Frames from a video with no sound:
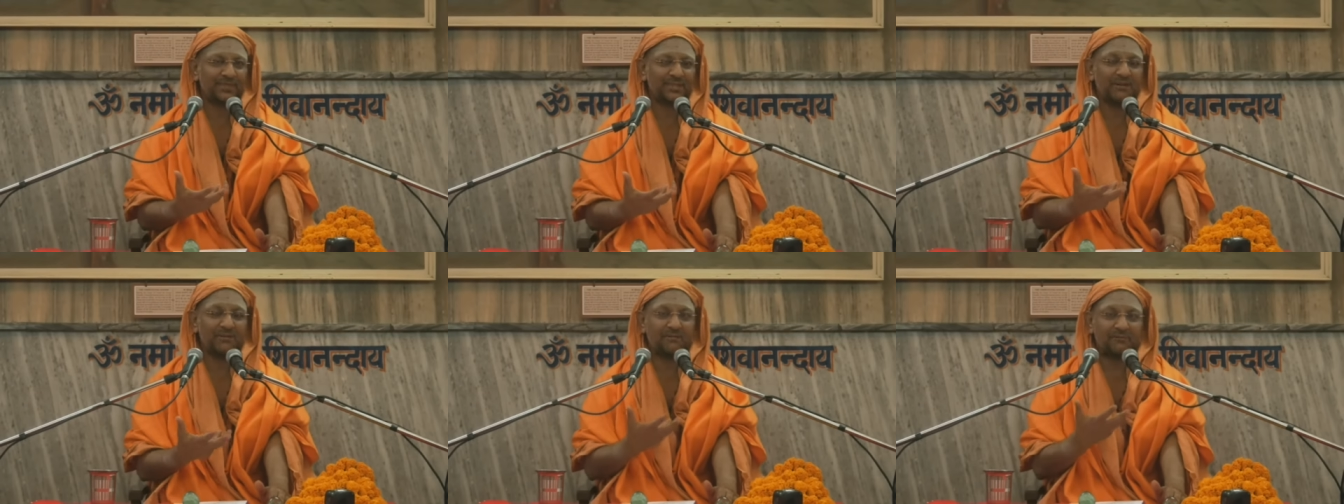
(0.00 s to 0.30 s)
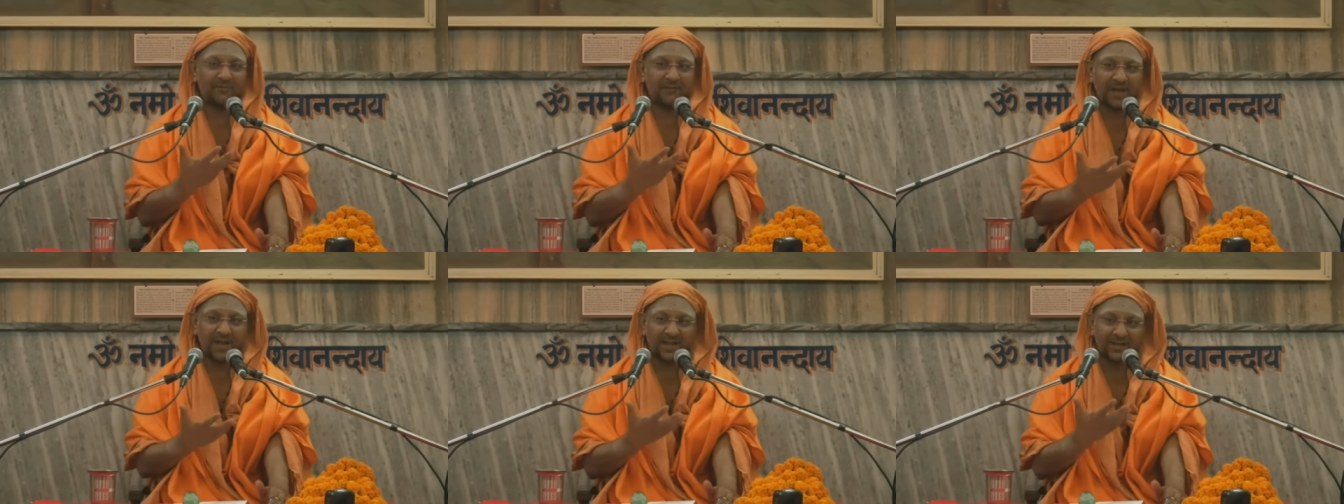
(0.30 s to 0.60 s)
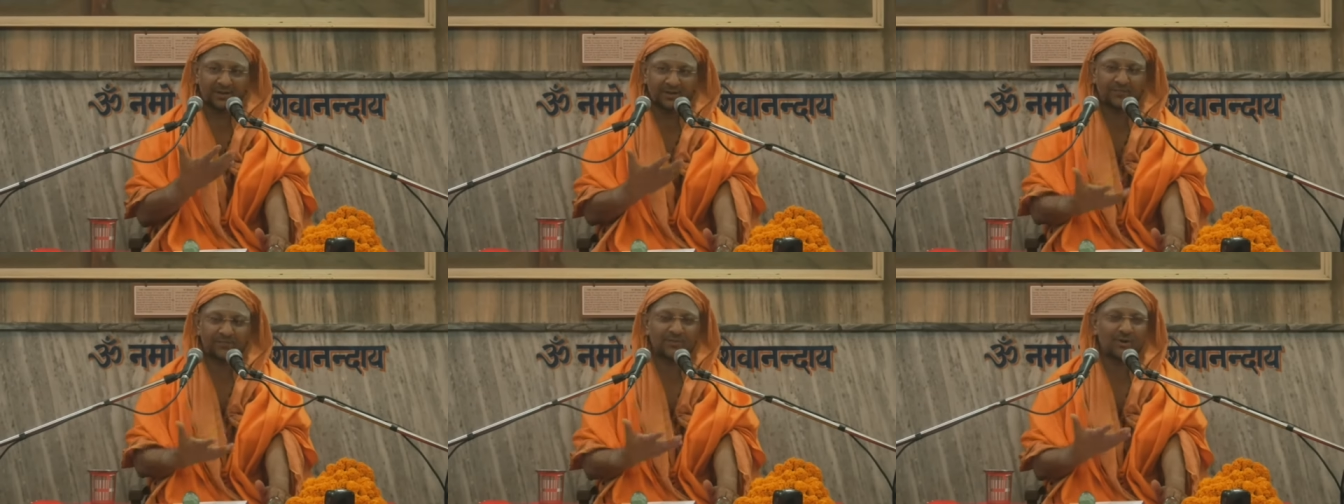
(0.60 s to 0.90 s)
the
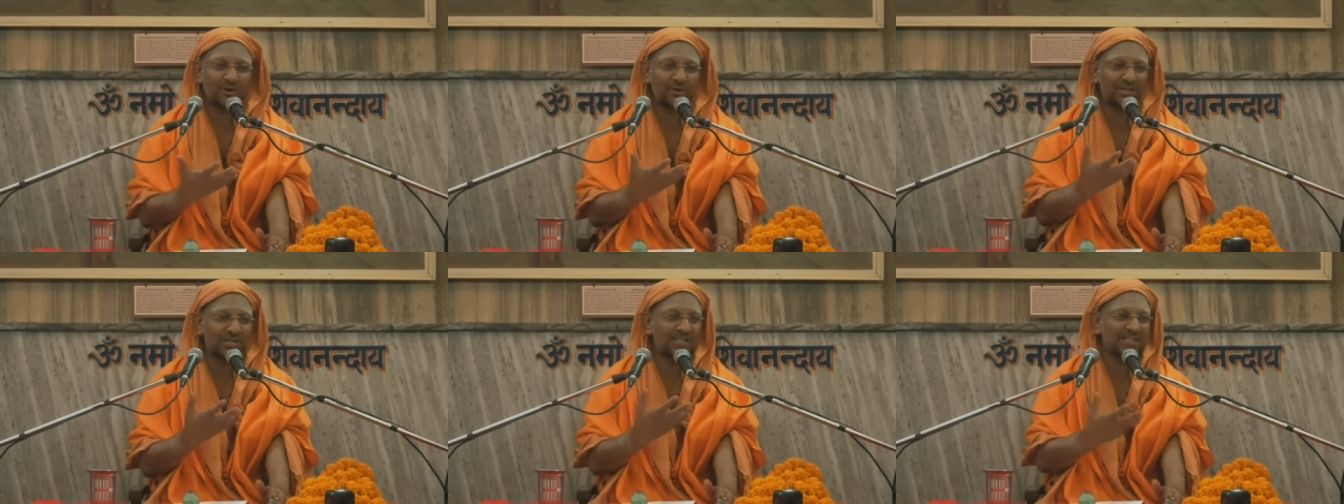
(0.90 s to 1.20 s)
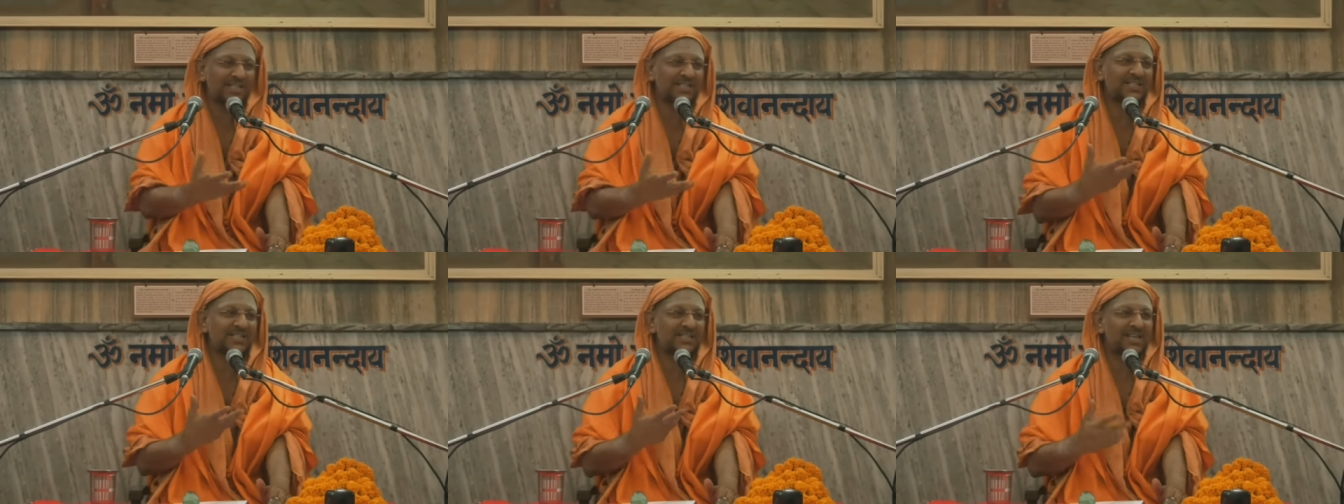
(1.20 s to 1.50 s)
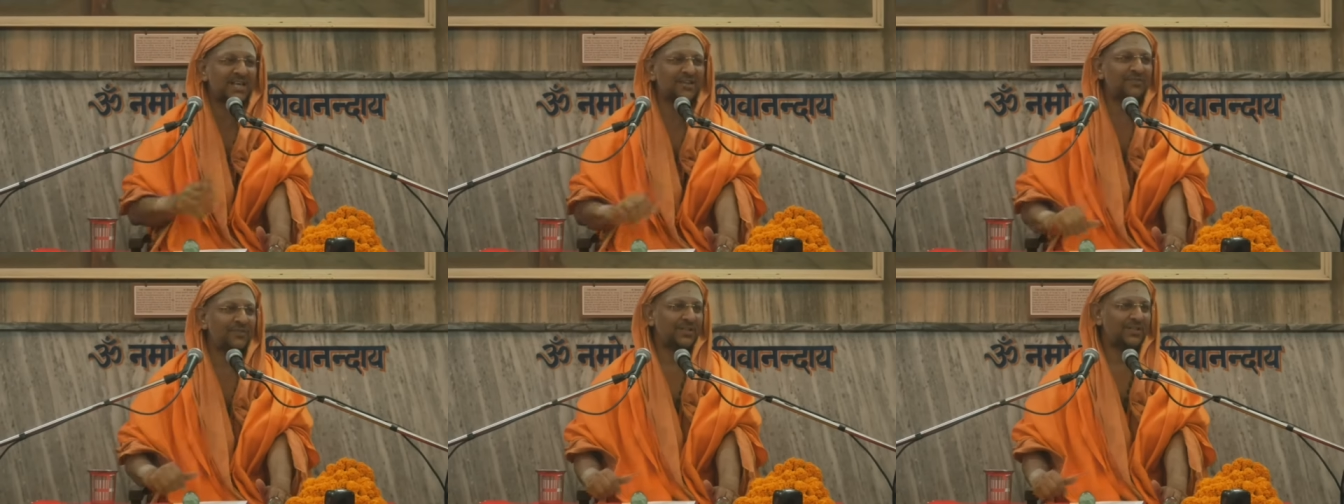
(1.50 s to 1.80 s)
fire of knowledge is
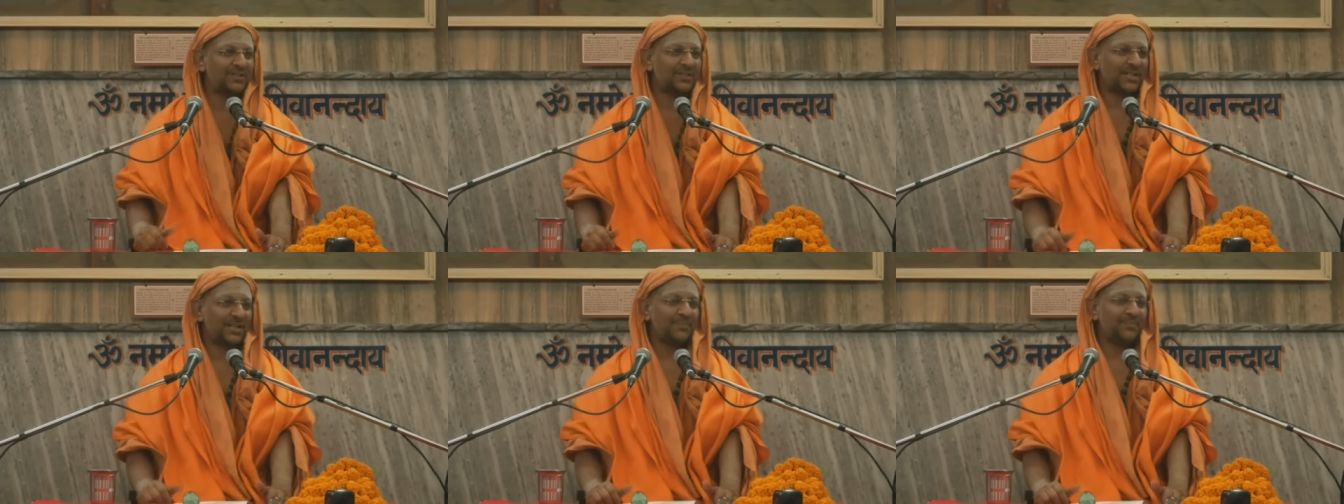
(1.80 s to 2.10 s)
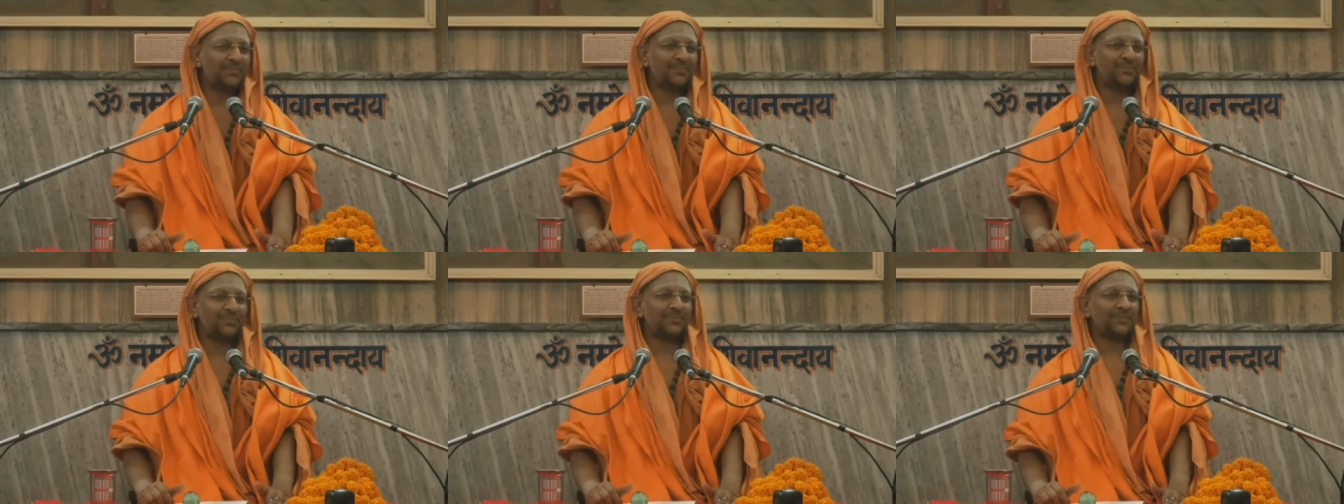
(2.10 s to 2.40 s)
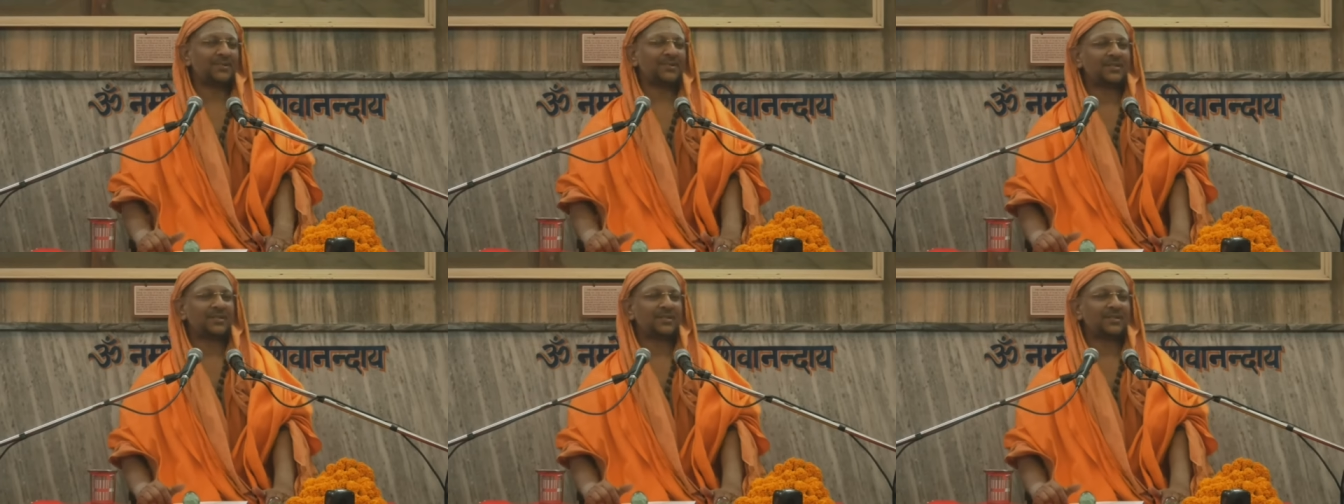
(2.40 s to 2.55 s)
there with him.